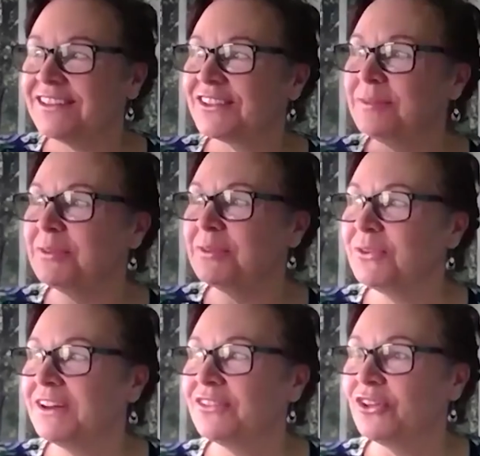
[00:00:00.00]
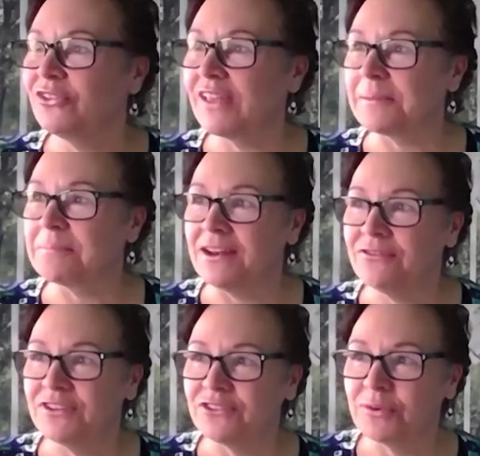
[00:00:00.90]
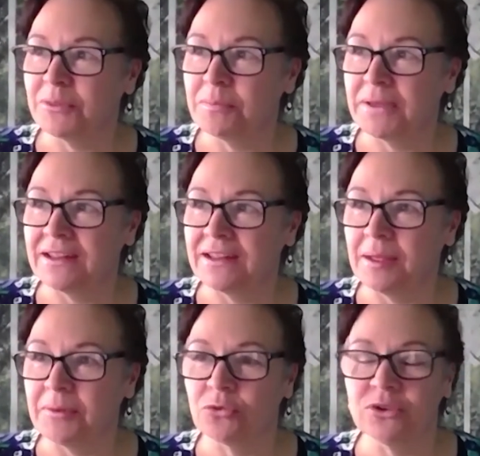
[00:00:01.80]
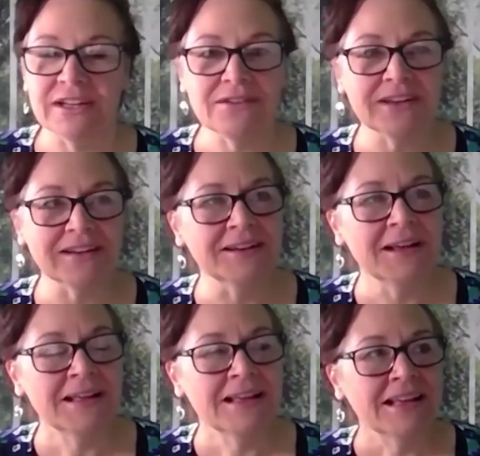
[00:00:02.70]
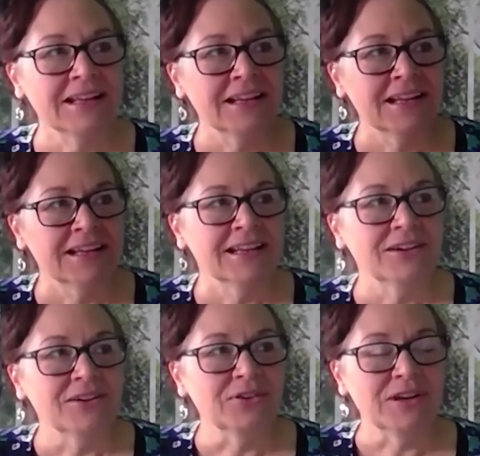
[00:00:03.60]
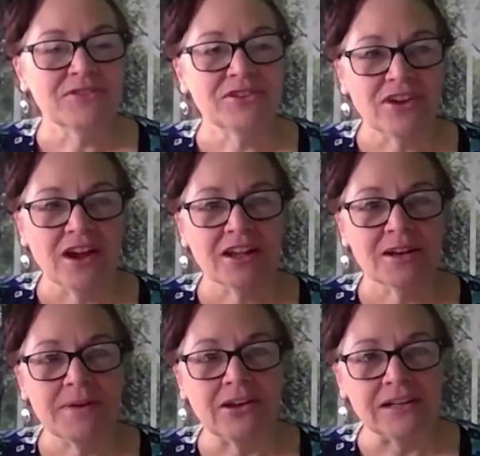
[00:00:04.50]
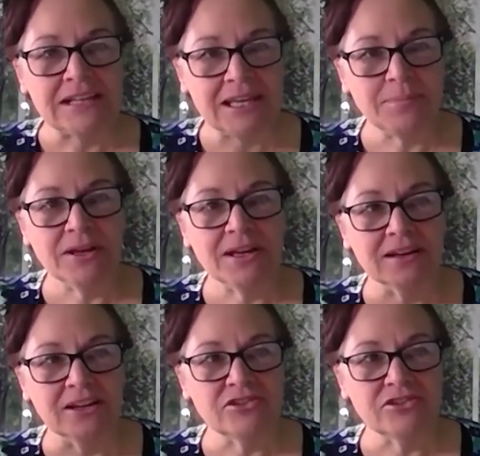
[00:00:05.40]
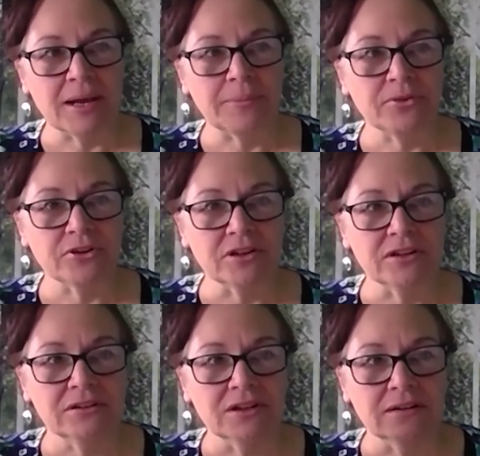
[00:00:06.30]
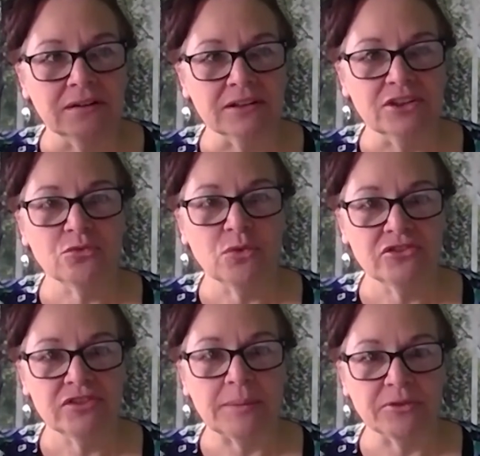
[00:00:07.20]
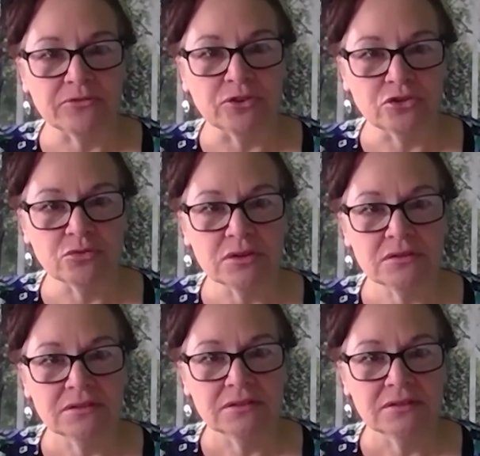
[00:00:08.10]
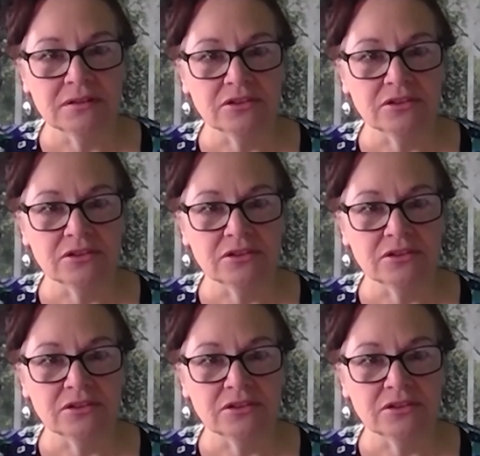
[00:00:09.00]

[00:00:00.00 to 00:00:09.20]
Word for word: is going to be one of those like benefits from the pandemic. We're even we're even talking about keeping a chapter, at least one chapter virtual, mm-hmm.